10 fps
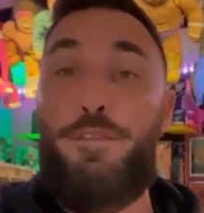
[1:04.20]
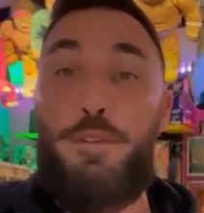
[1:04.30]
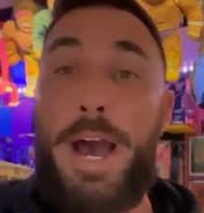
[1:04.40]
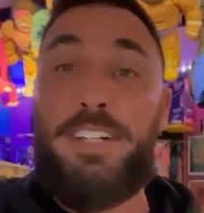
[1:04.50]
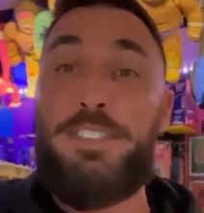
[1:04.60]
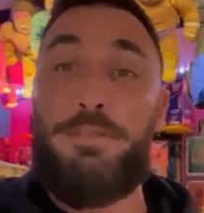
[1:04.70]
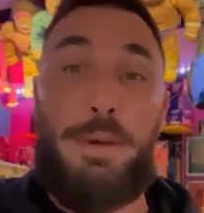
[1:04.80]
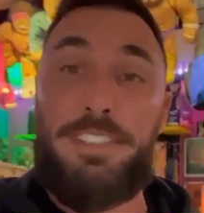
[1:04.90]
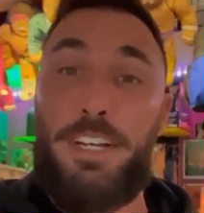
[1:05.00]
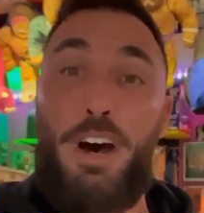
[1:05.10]
matches of
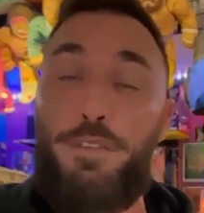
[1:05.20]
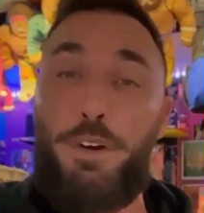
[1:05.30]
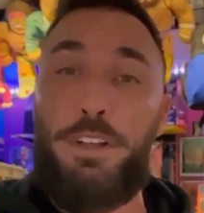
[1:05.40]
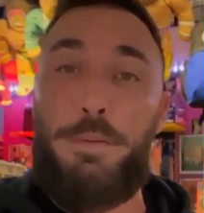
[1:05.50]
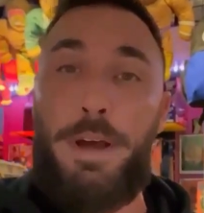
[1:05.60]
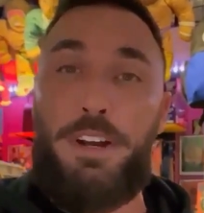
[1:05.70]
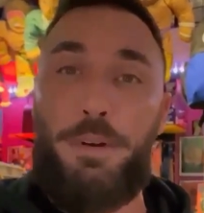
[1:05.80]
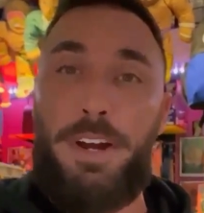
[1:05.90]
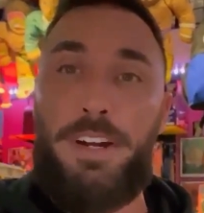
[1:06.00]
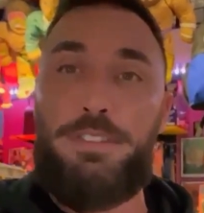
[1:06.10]
myself early in my
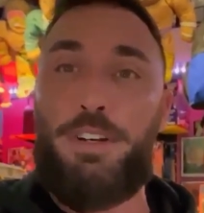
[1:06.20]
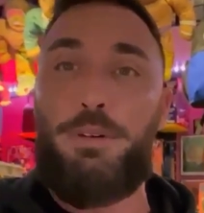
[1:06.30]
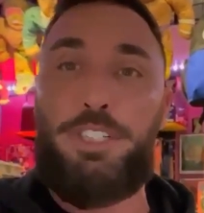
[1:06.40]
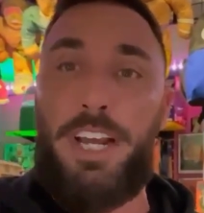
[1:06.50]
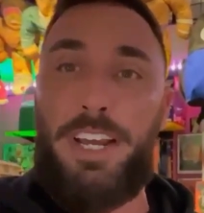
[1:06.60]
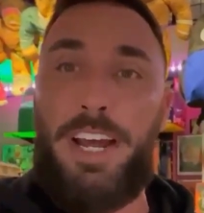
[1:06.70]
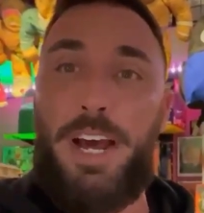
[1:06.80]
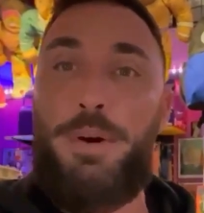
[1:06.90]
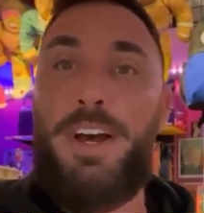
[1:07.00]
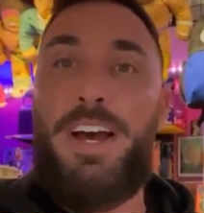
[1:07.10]
career, so check it out.
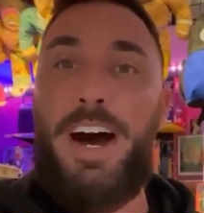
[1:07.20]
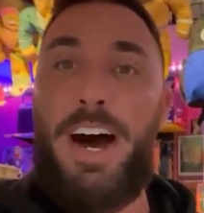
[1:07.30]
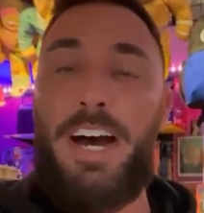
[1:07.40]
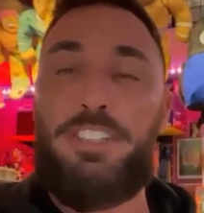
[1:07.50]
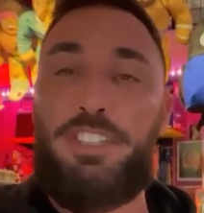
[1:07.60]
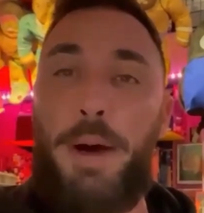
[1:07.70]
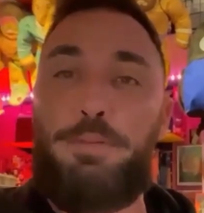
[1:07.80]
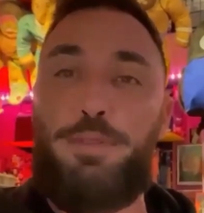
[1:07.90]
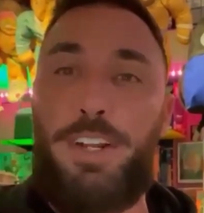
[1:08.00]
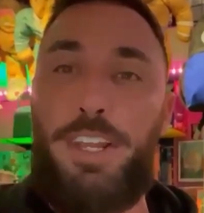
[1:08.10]
Uh, Chops
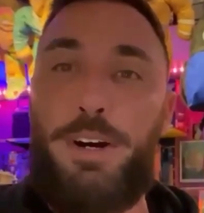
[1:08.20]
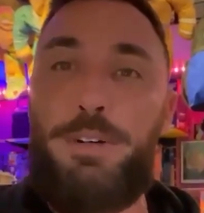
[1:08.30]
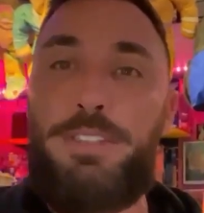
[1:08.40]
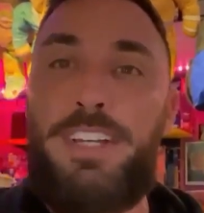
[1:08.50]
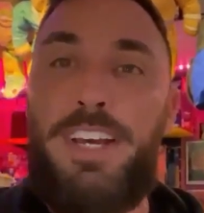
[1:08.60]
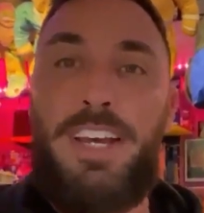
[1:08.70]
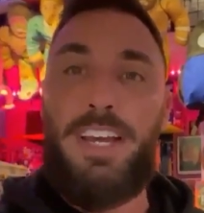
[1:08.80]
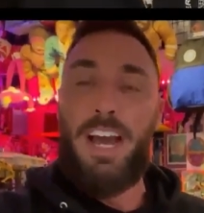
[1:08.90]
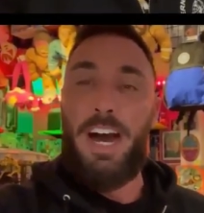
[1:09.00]
videos on